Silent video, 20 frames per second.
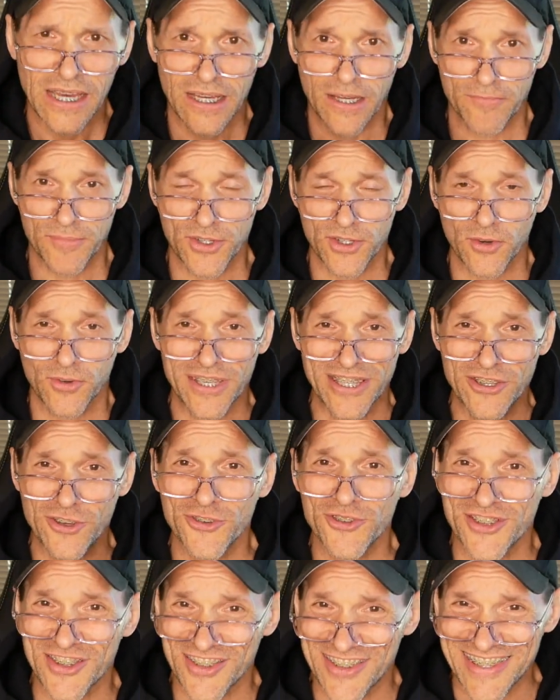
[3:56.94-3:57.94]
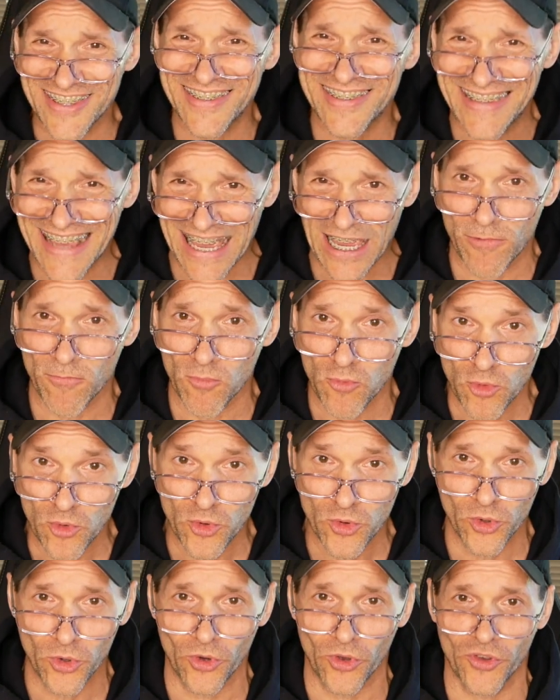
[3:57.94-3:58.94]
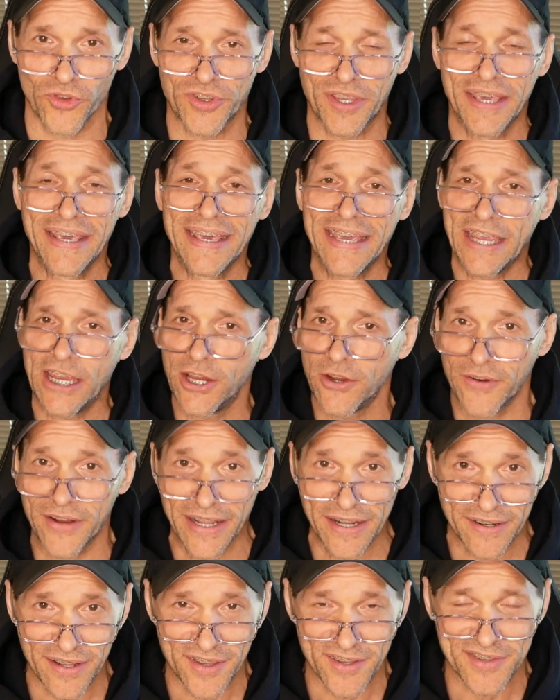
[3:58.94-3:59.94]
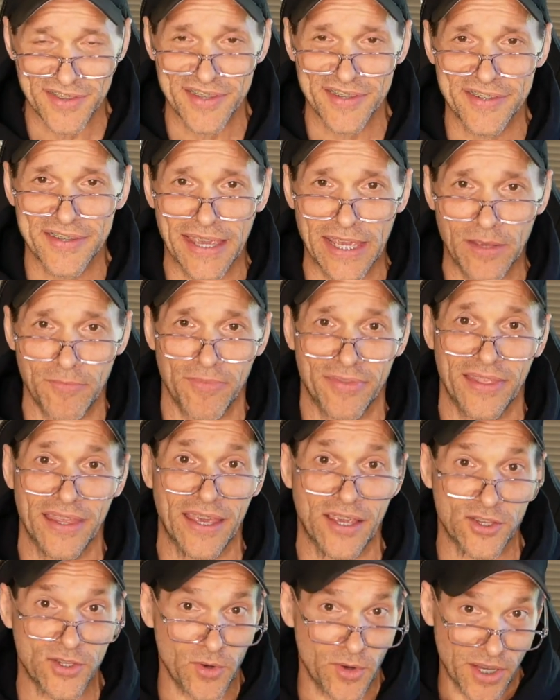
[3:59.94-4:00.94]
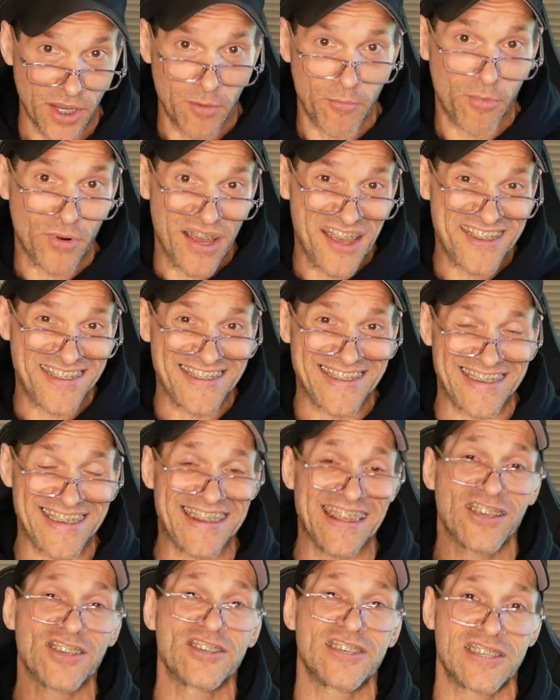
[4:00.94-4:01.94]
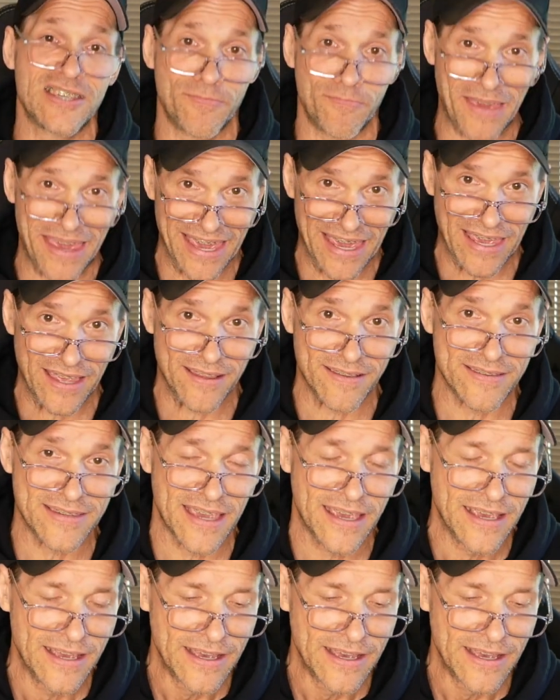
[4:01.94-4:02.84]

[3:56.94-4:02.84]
So it uses the same rules. Hearing does the same thing. So it compresses and expands